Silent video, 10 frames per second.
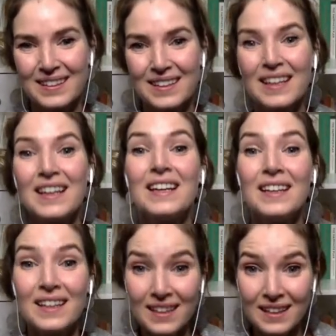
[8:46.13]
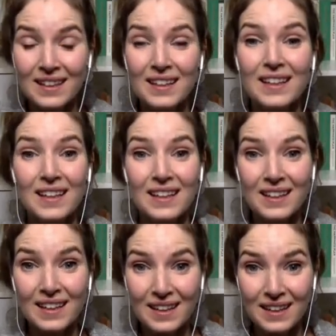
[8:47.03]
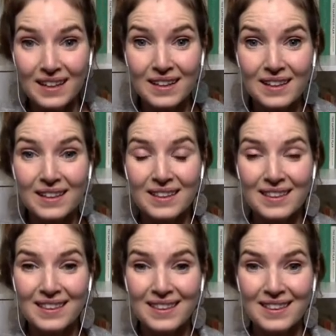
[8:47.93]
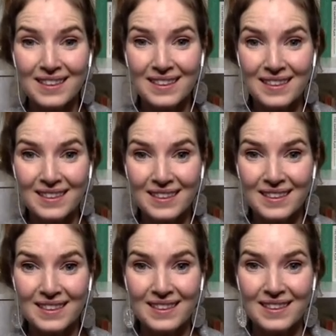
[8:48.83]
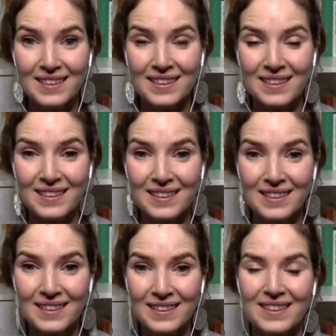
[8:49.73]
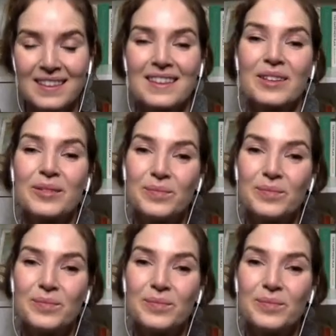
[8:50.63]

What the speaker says: The person shown says nothing.